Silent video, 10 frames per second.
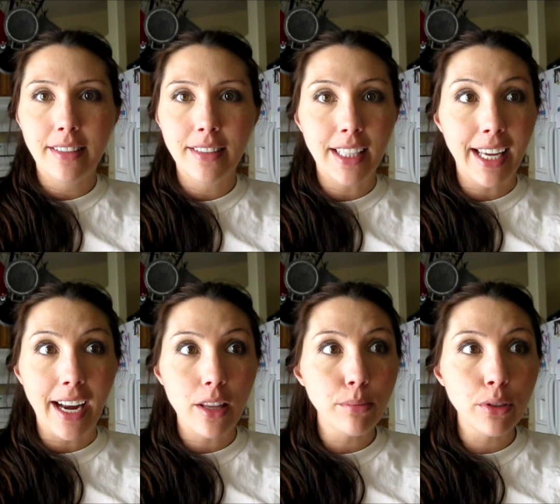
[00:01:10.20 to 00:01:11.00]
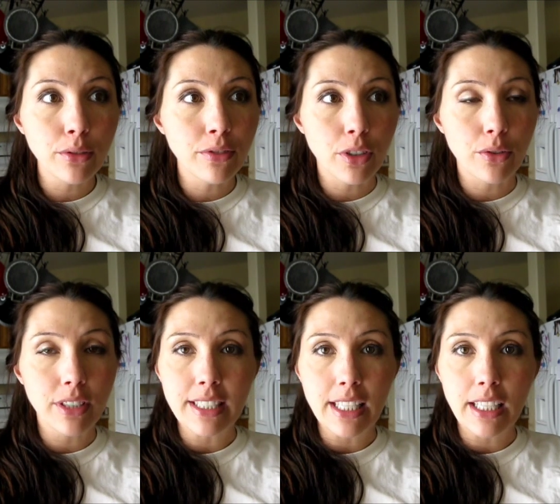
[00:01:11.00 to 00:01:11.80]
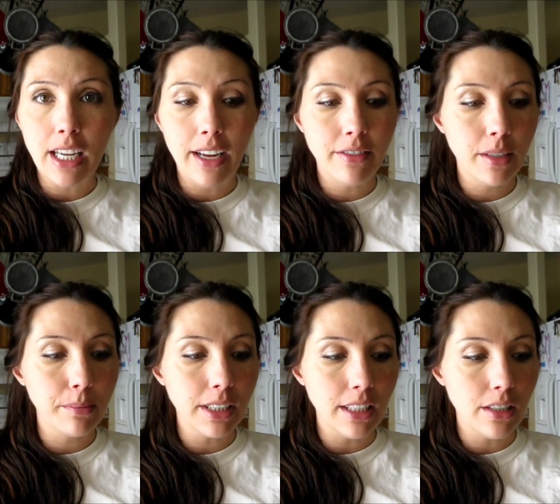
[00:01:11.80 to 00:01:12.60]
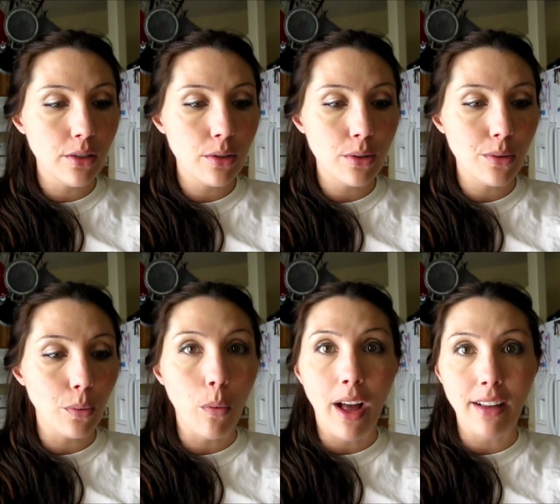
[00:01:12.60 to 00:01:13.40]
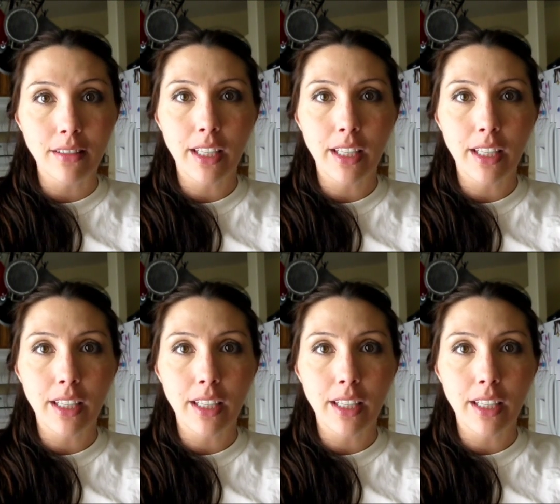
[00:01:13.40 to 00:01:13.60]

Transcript: Like out of the blue for no reason, I've completely swelled.